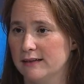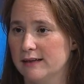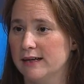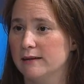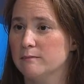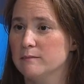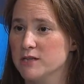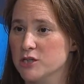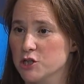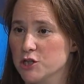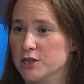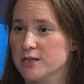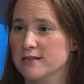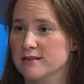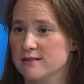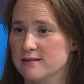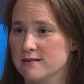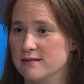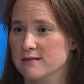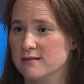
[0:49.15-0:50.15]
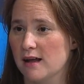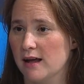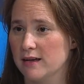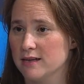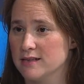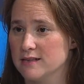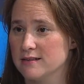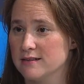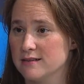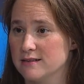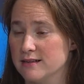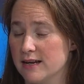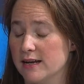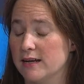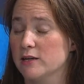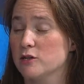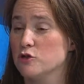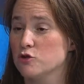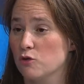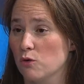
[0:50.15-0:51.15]
And Michigan's decided to take
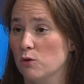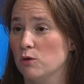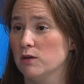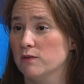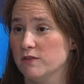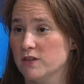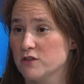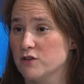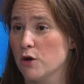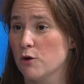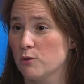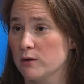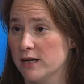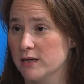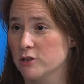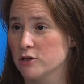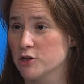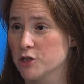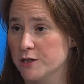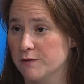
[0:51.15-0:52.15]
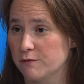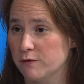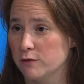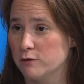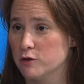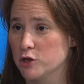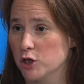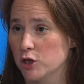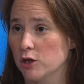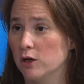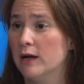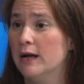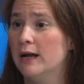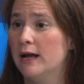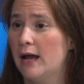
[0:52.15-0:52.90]
control of its own energy future